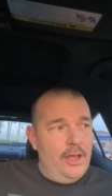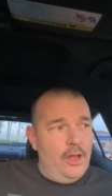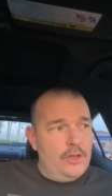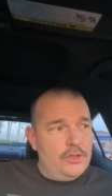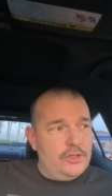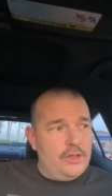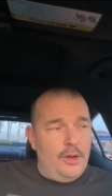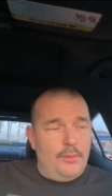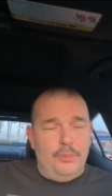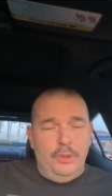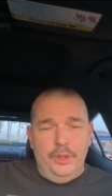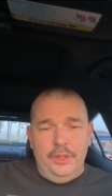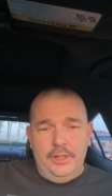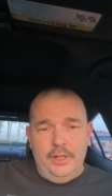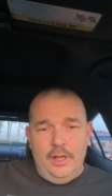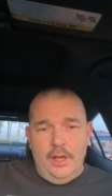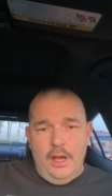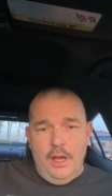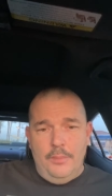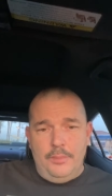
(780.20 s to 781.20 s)
I'll start putting
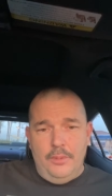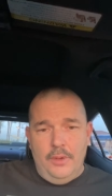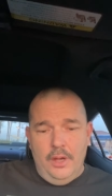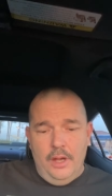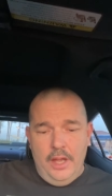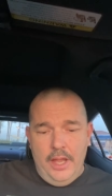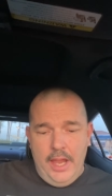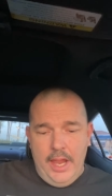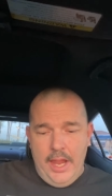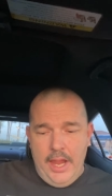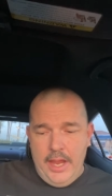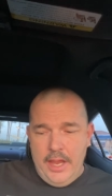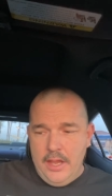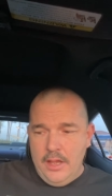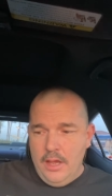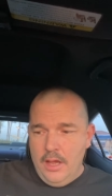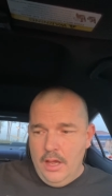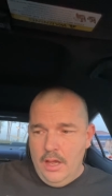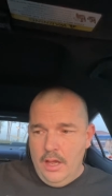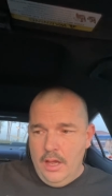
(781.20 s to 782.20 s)
up a,
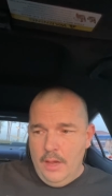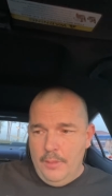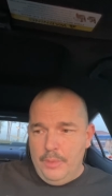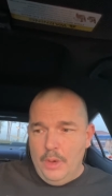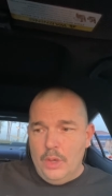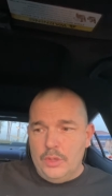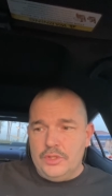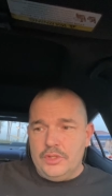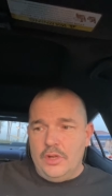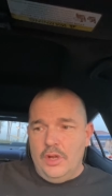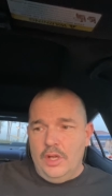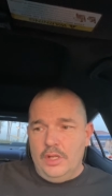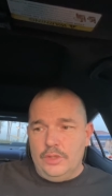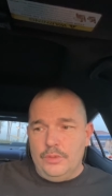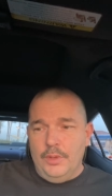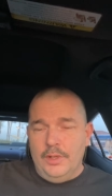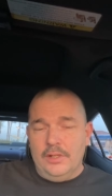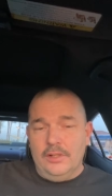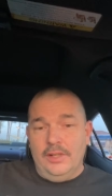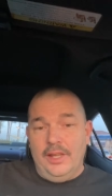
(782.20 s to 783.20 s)
uh, a post on
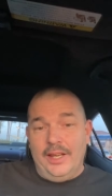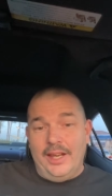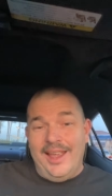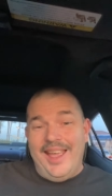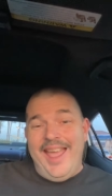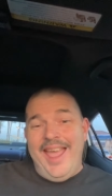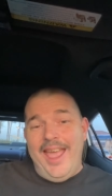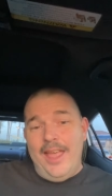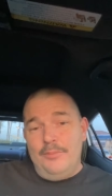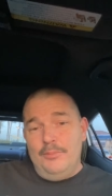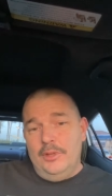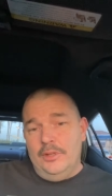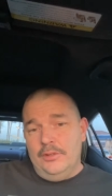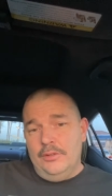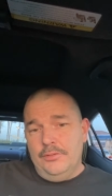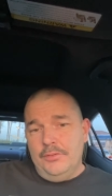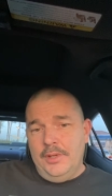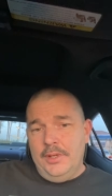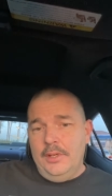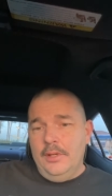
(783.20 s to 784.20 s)
Twitter like I had been
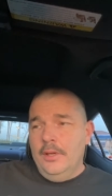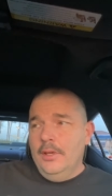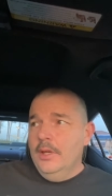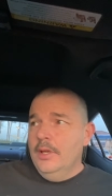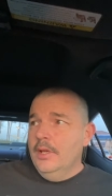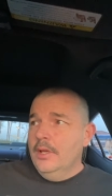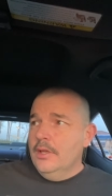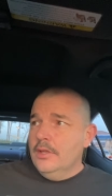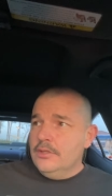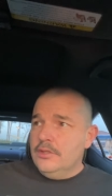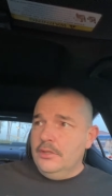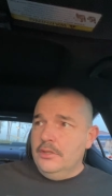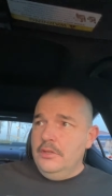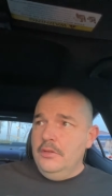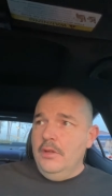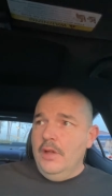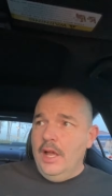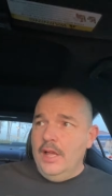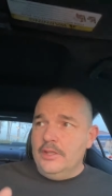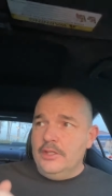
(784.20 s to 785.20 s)
doing so
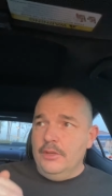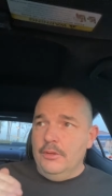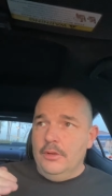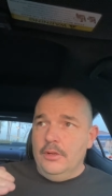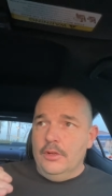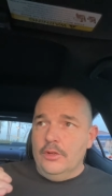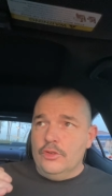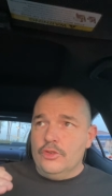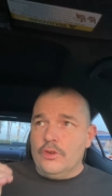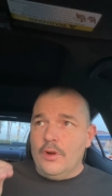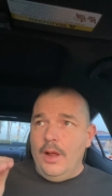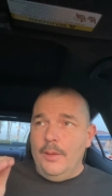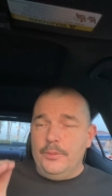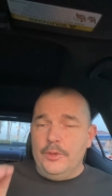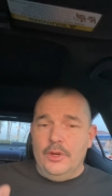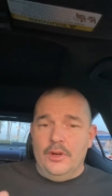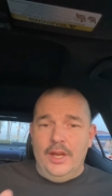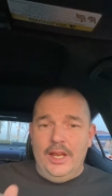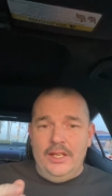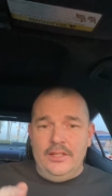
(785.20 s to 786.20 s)
you guys can drop
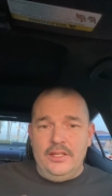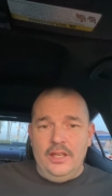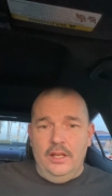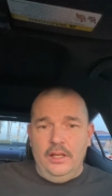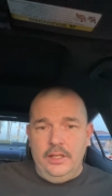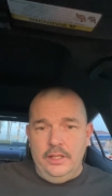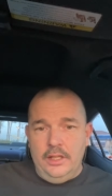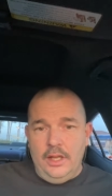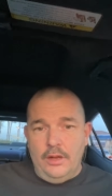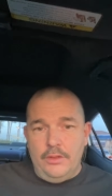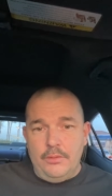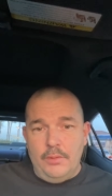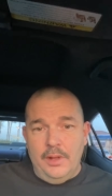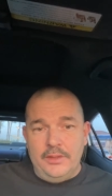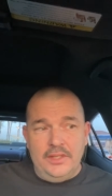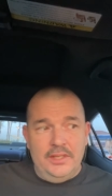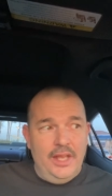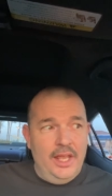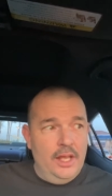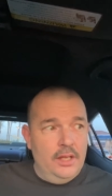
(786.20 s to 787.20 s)
your intel in there throughout
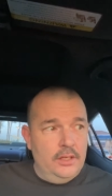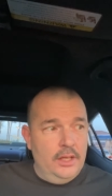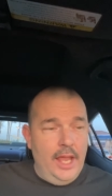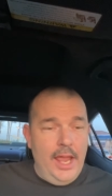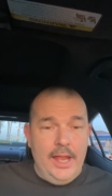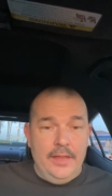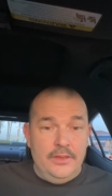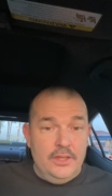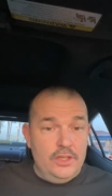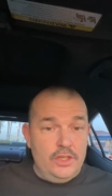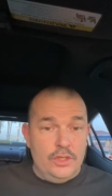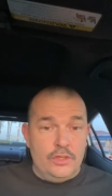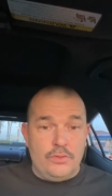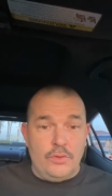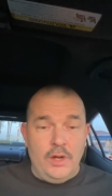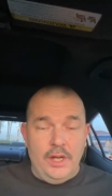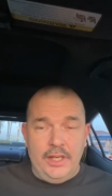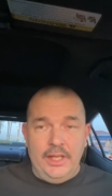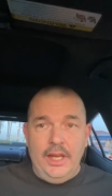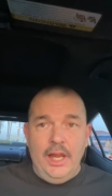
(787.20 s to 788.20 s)
the day on, hey, this is
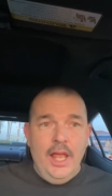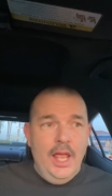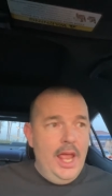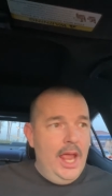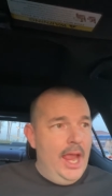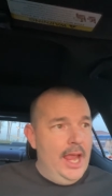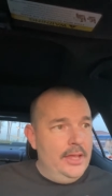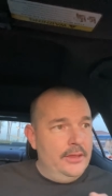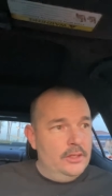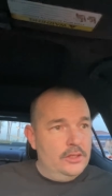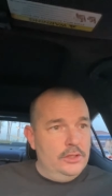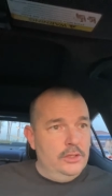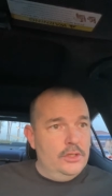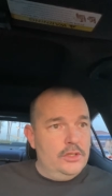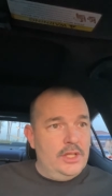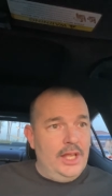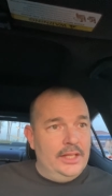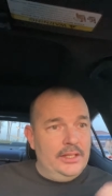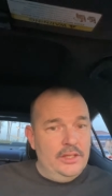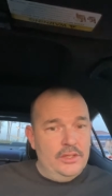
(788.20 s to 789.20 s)
running. Hey, this
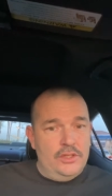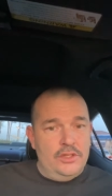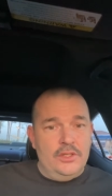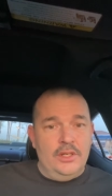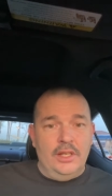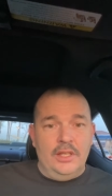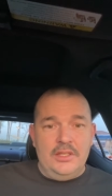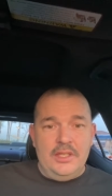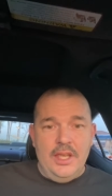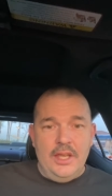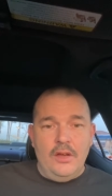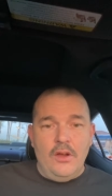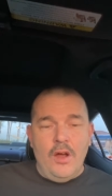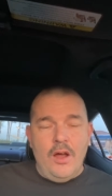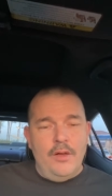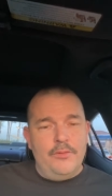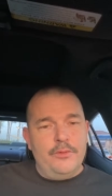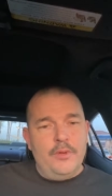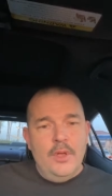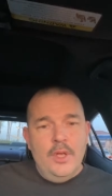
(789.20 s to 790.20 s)
looks like this is going to take
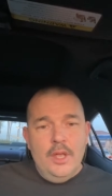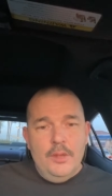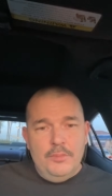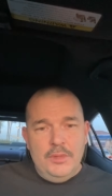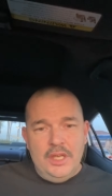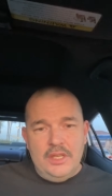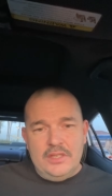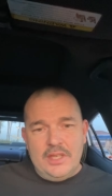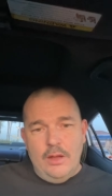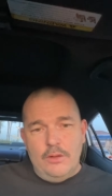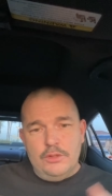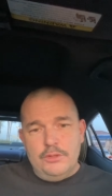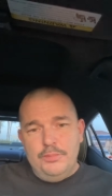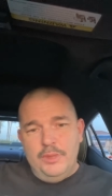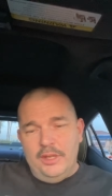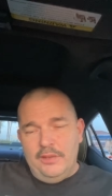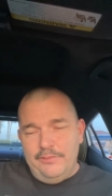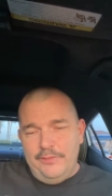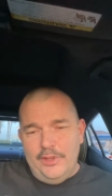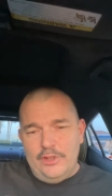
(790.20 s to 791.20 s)
off because that was
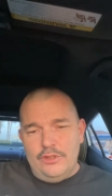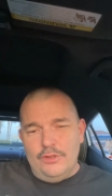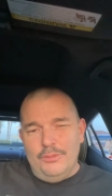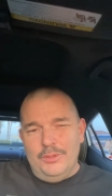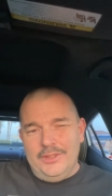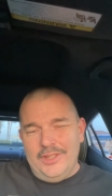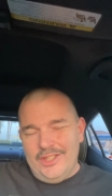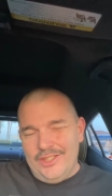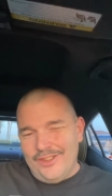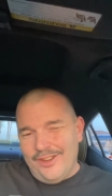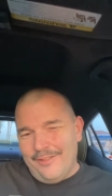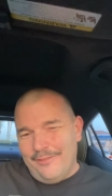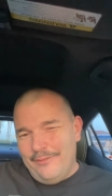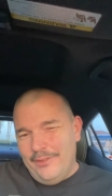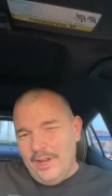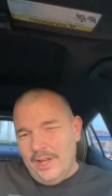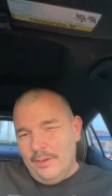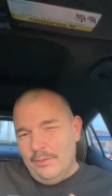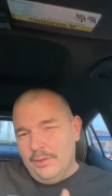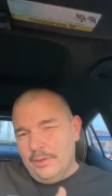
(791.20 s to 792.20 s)
beneficial. But they started
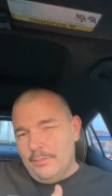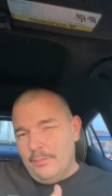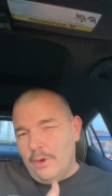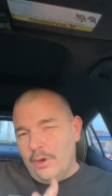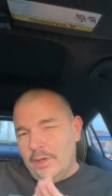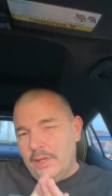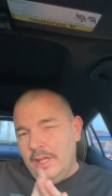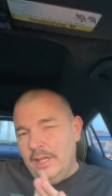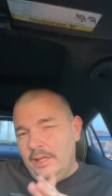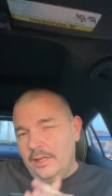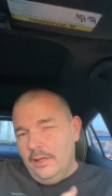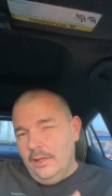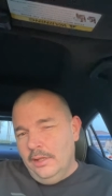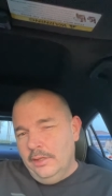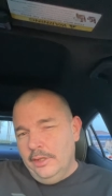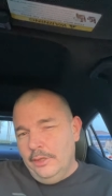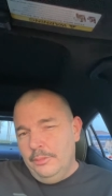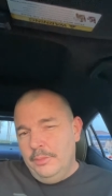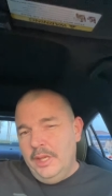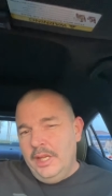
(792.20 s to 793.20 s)
fucking with the market a
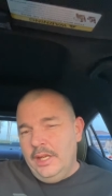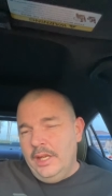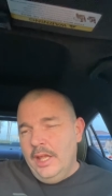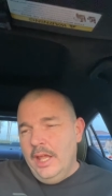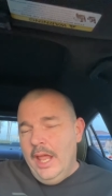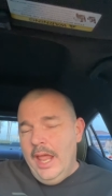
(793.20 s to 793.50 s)
little bit.